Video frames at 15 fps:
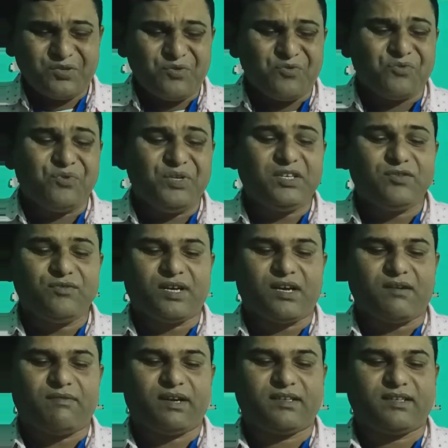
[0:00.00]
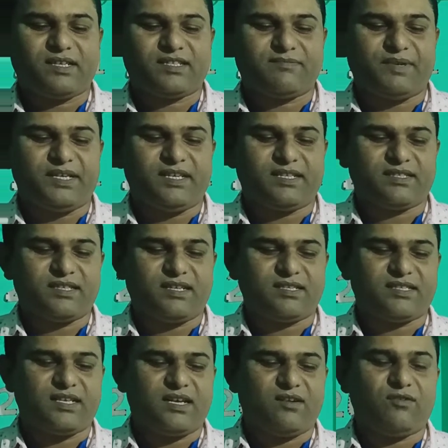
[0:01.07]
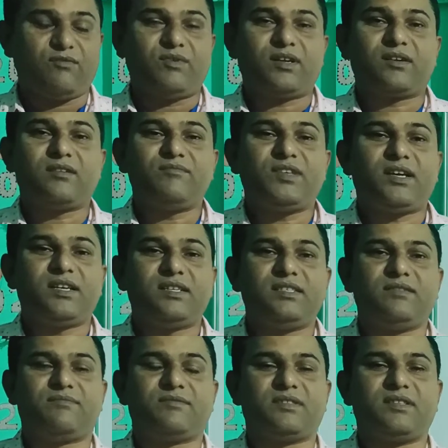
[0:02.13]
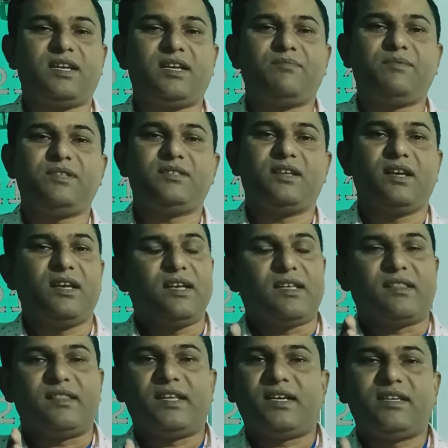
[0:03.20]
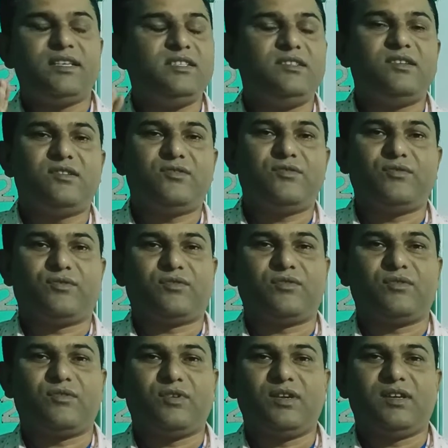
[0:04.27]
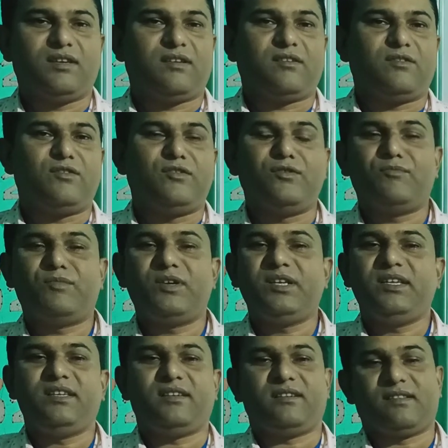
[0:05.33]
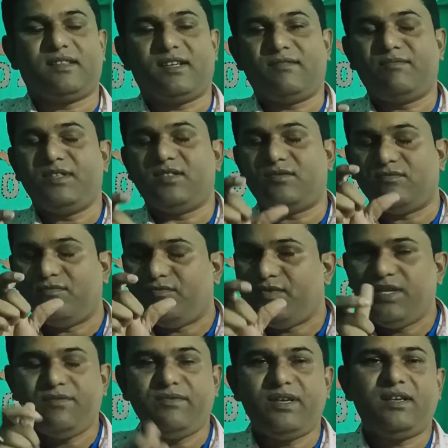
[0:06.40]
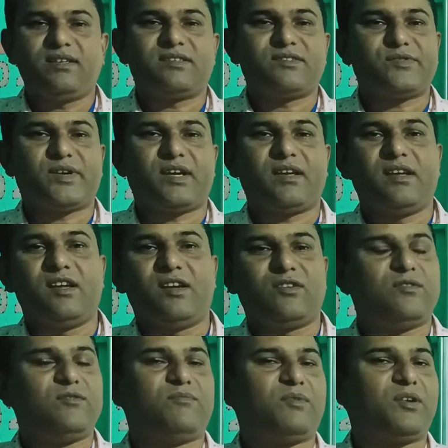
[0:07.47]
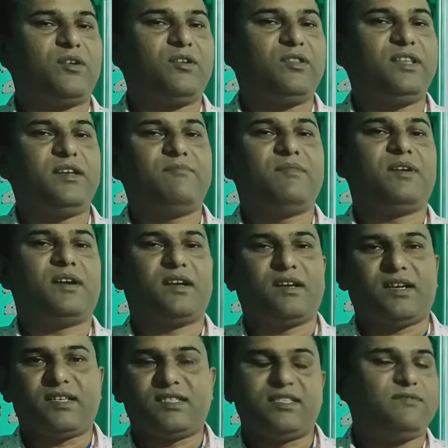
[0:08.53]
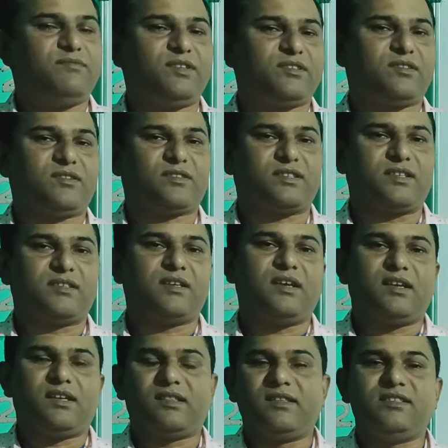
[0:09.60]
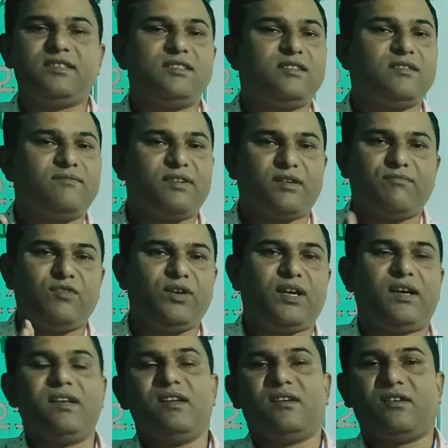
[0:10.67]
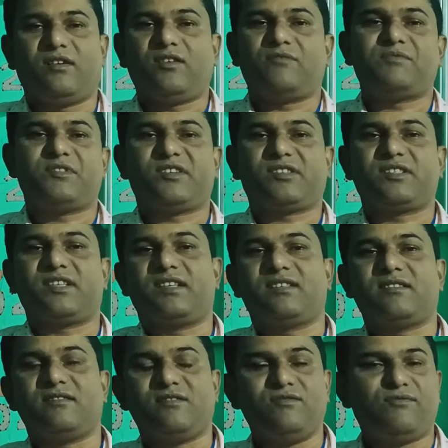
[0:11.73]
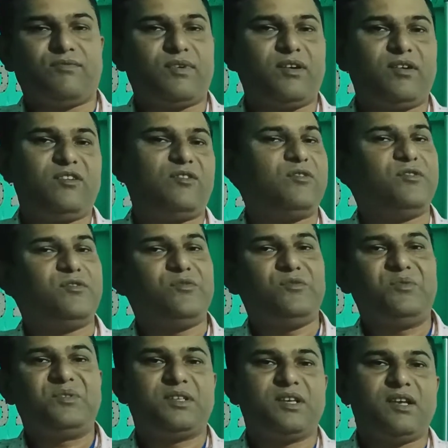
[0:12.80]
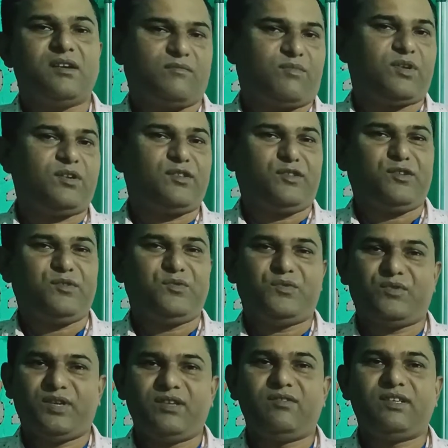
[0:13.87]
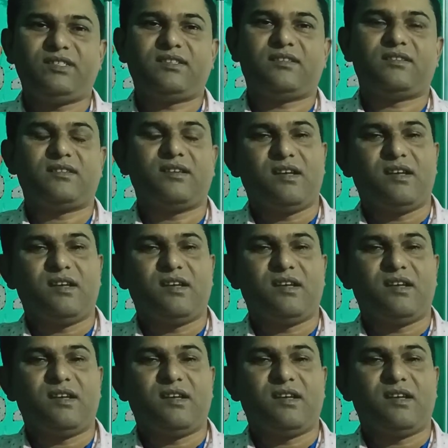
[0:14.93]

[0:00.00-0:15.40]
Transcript: we too have had experience and shall overcome the hardships. That means that is the truth. Nobody, that means we will try to follow them and achieve the success. This is the formula of success. You follow the rules, follow the regulation,